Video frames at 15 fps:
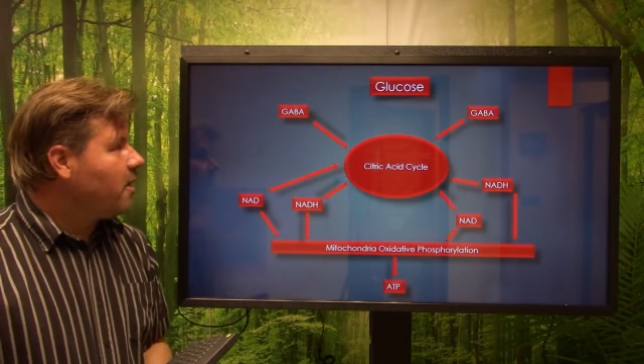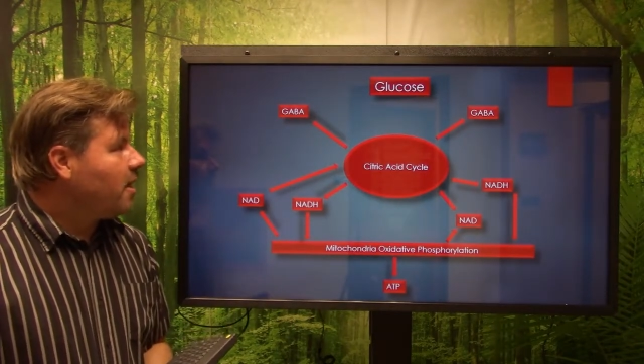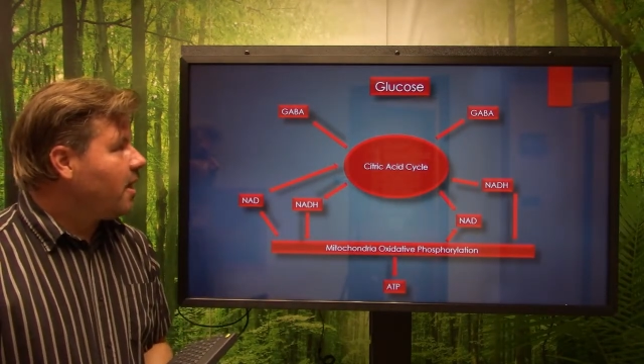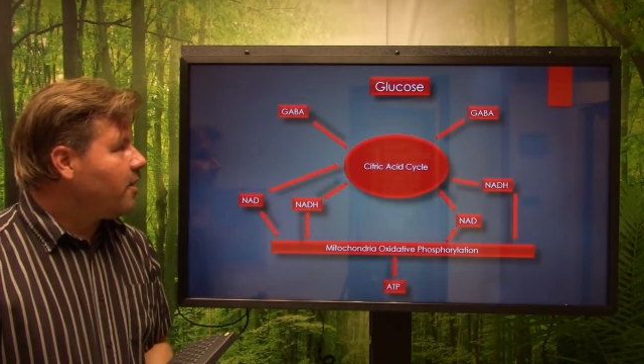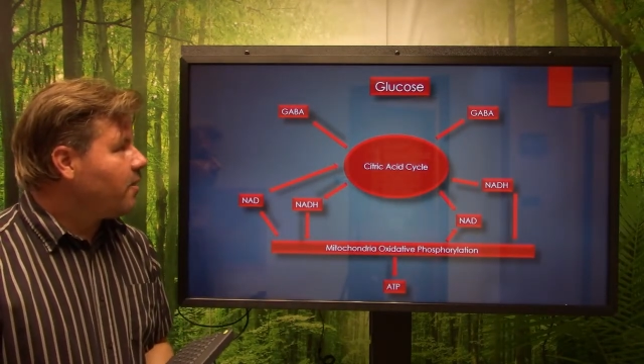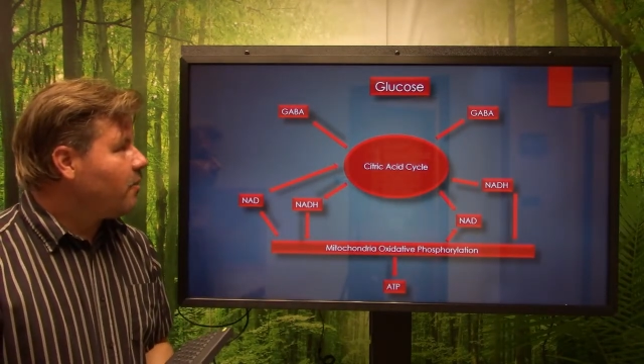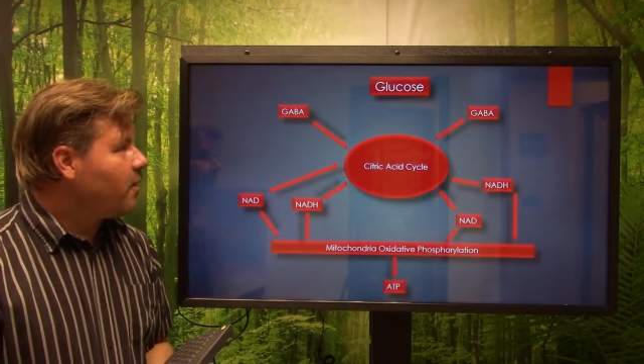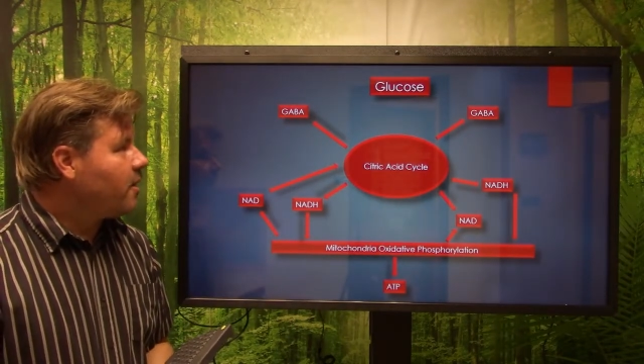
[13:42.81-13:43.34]

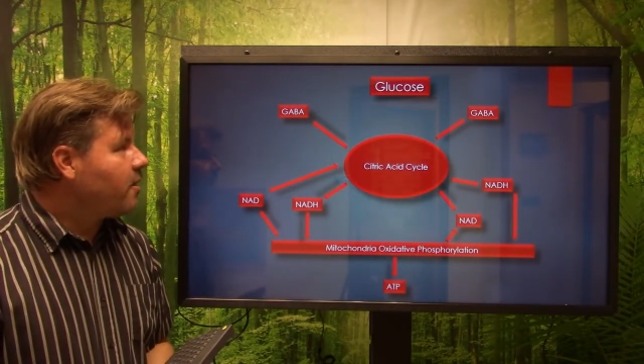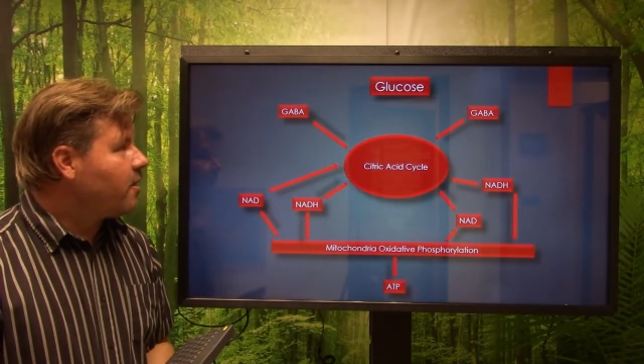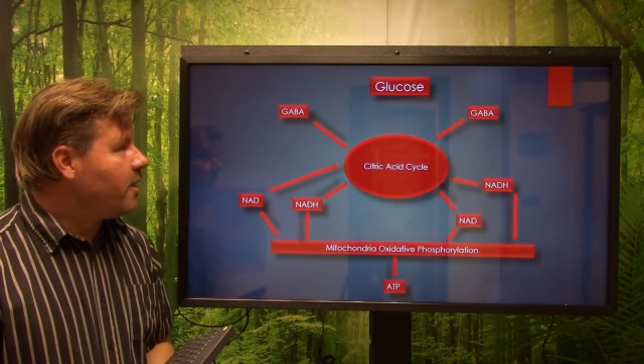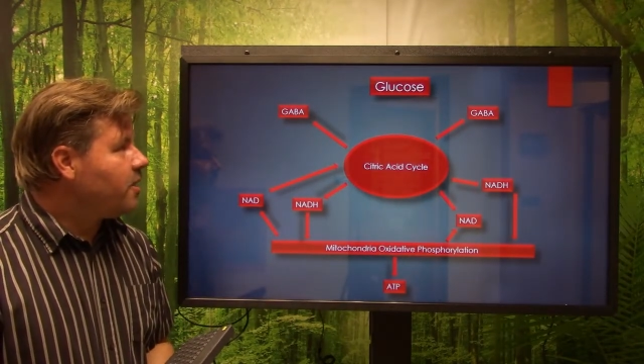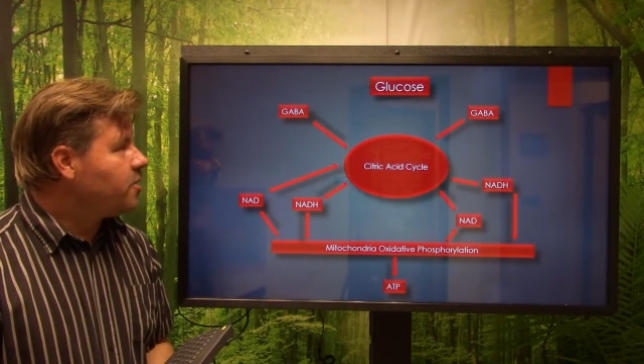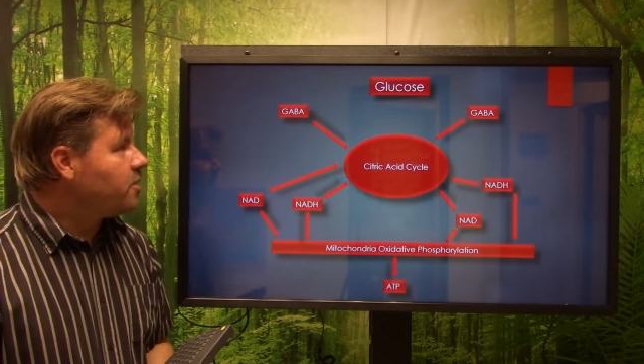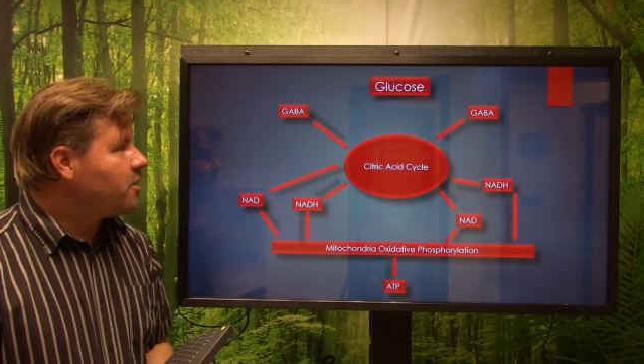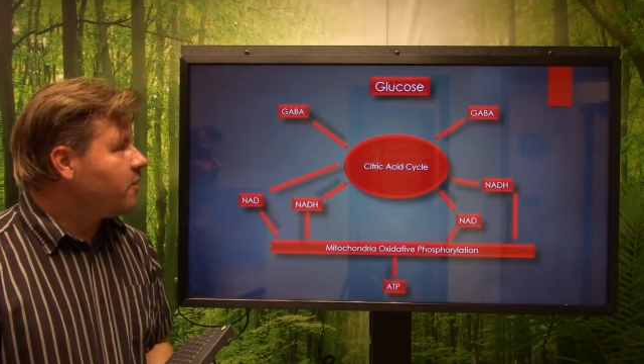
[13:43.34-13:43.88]
and the
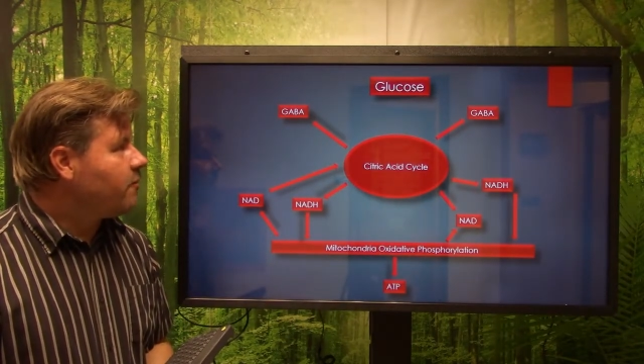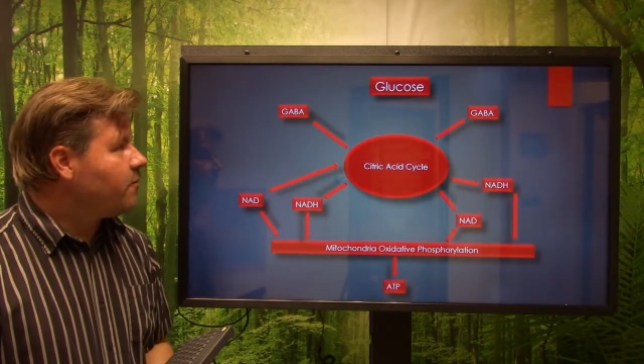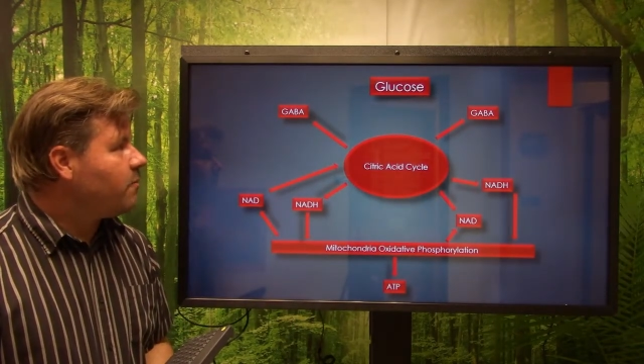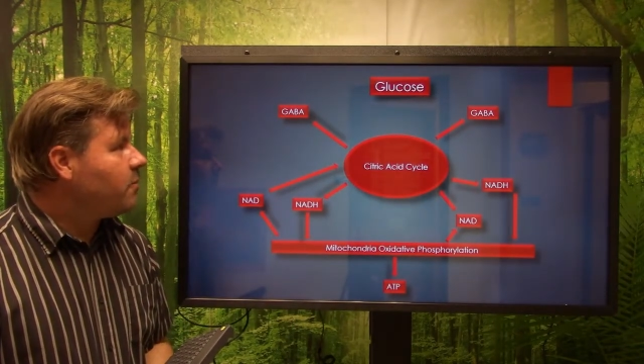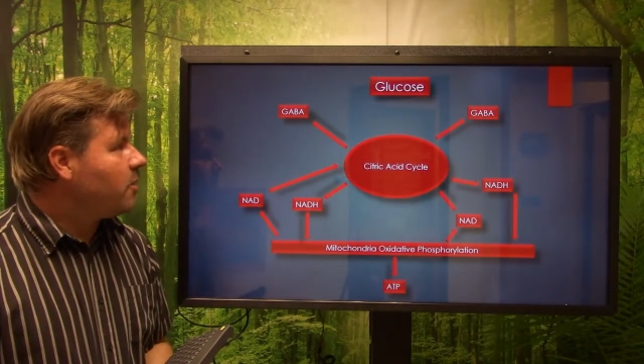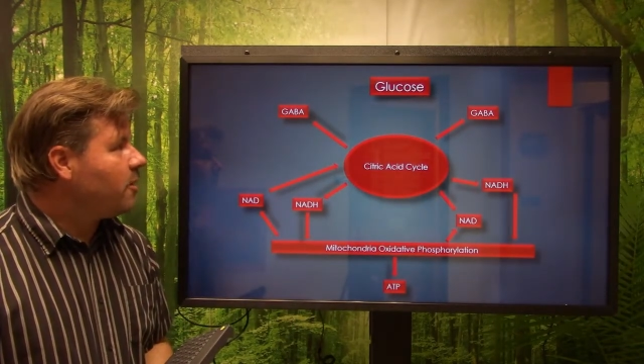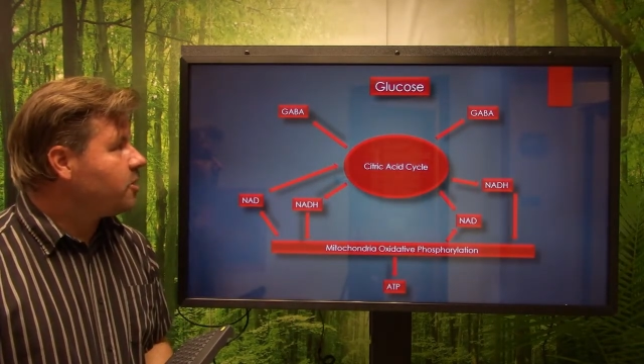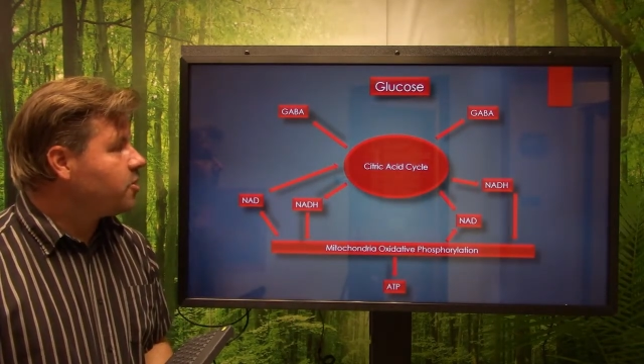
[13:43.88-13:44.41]
regulation of
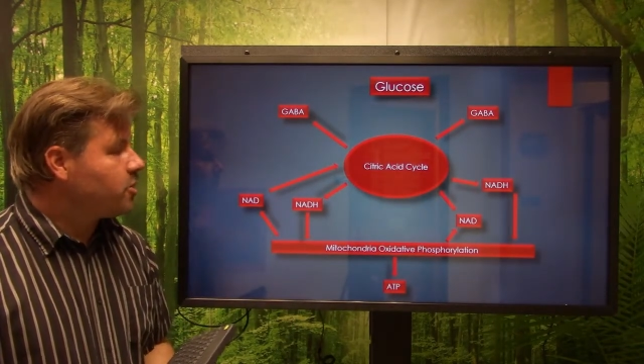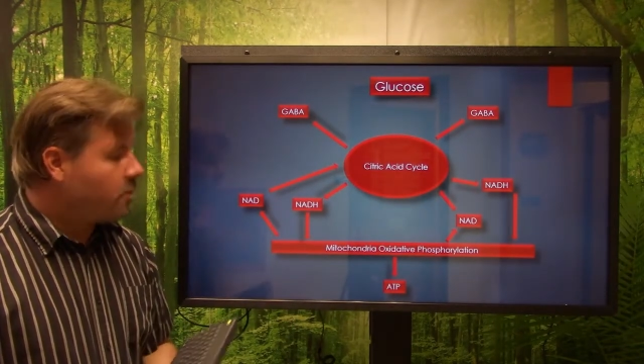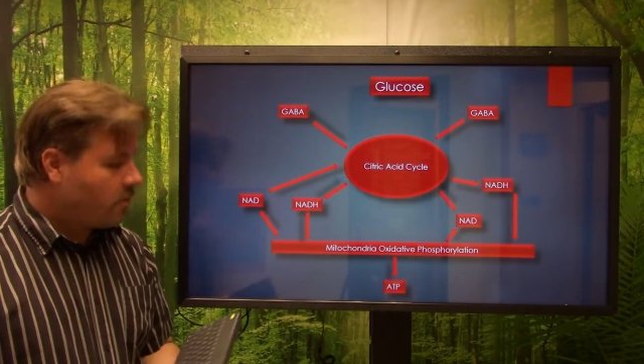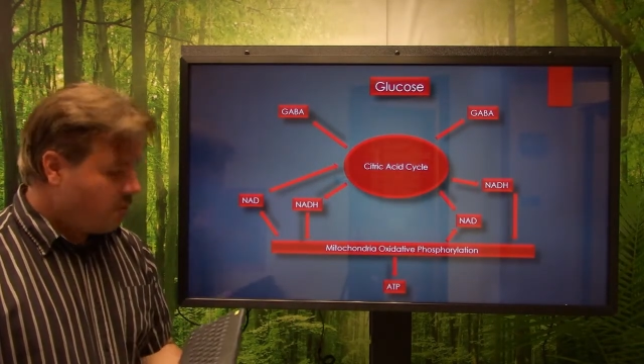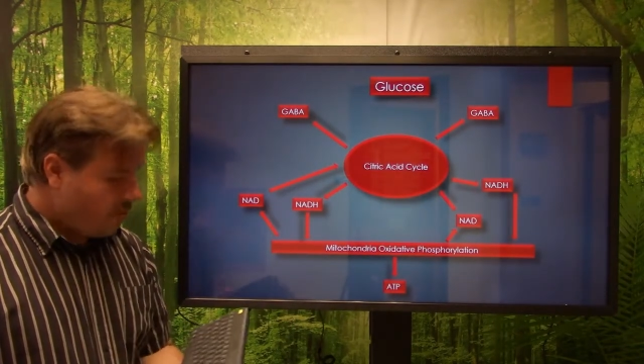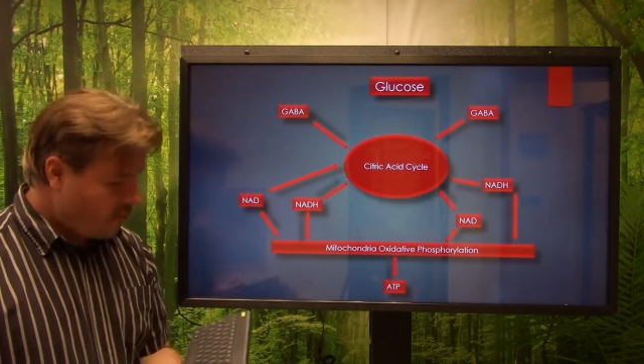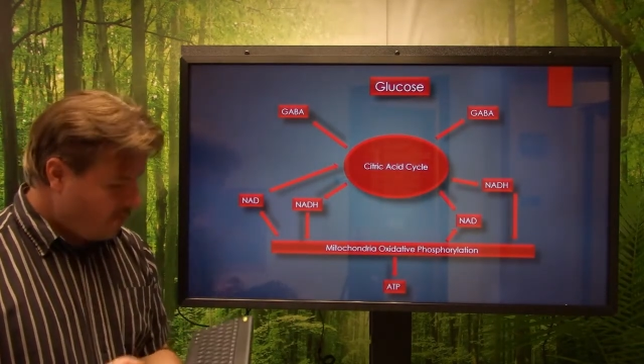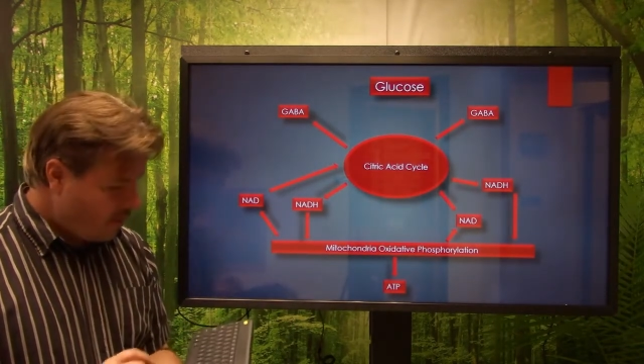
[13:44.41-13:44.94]
blood
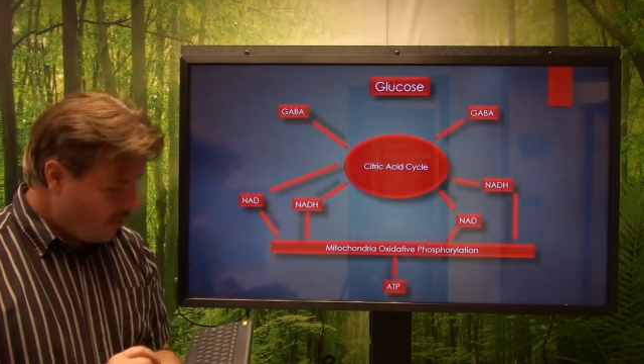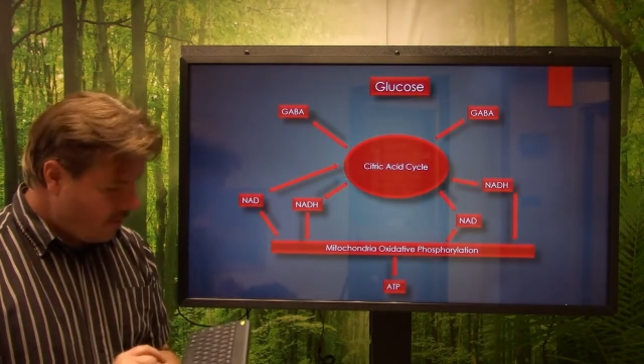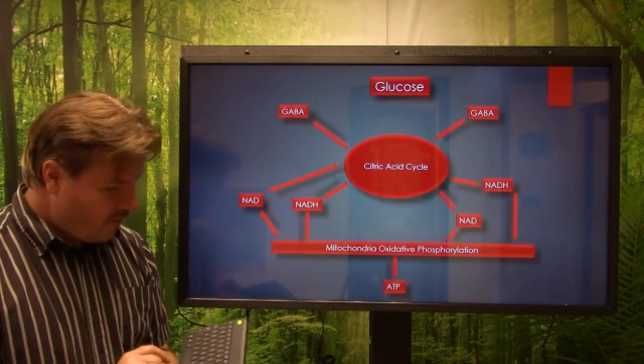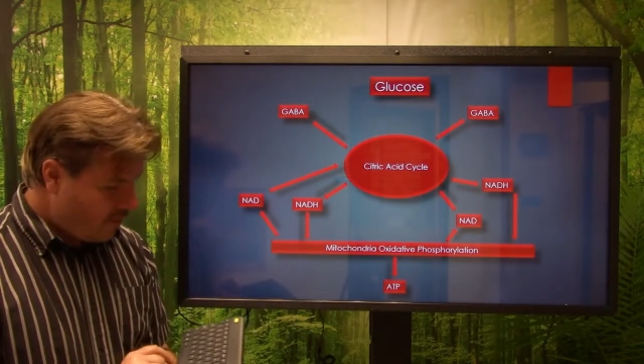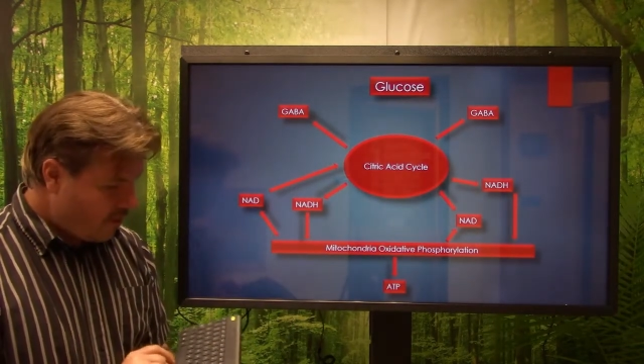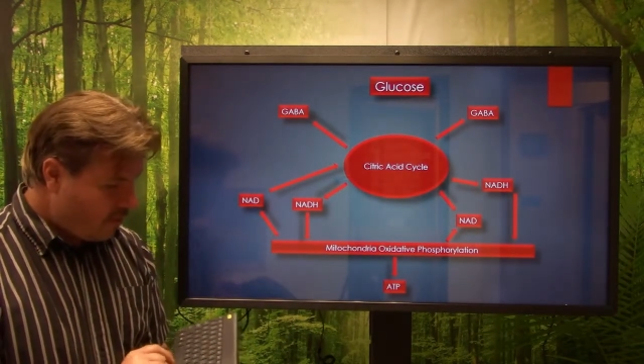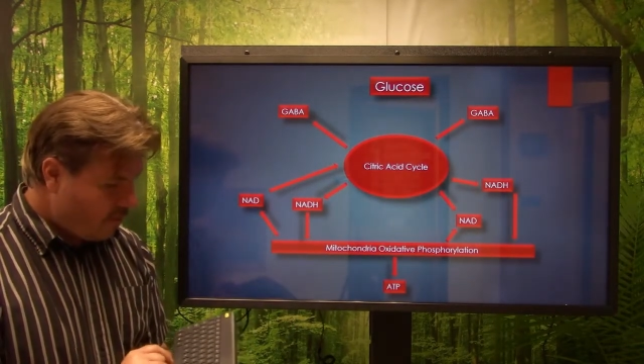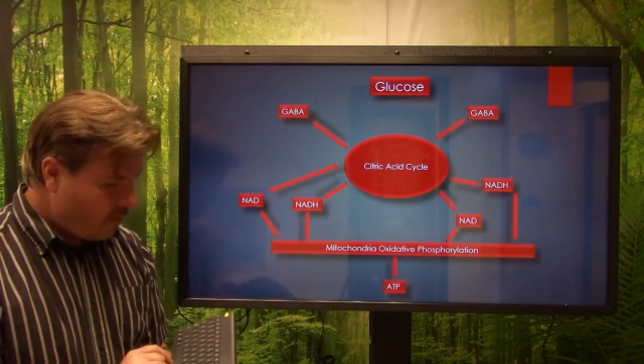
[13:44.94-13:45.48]
sugar is very,
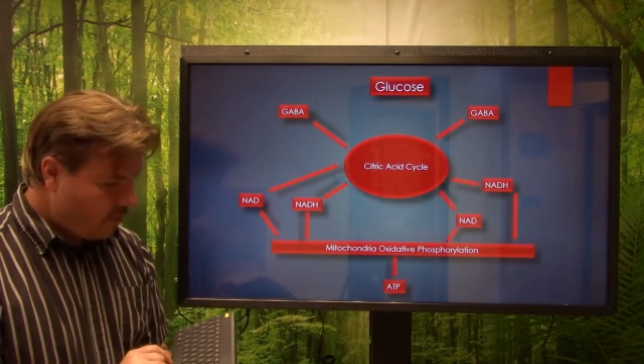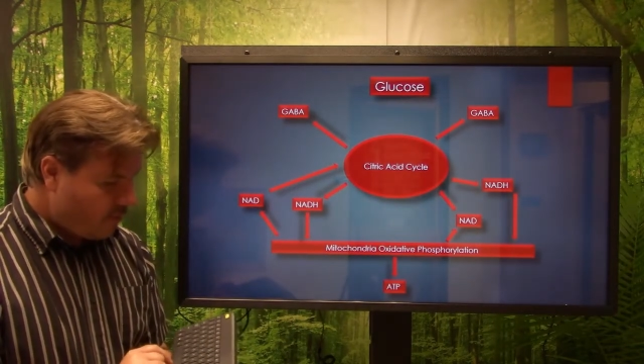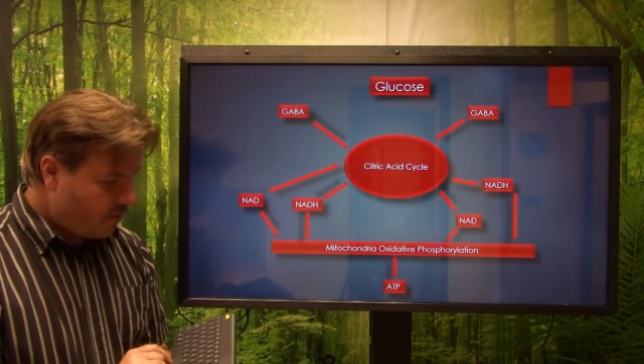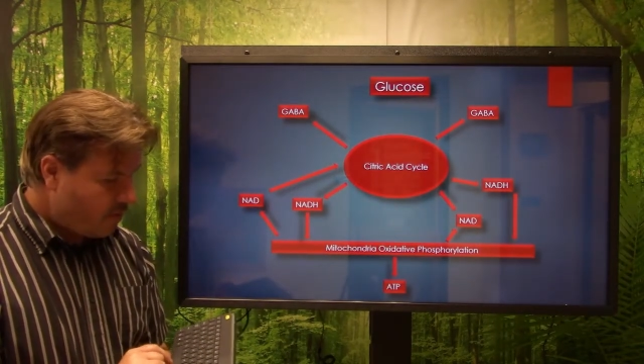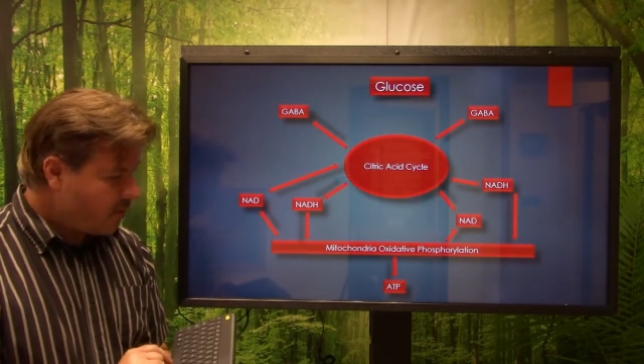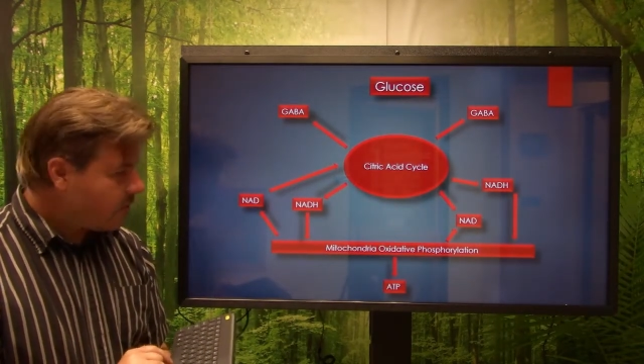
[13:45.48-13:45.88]
very important.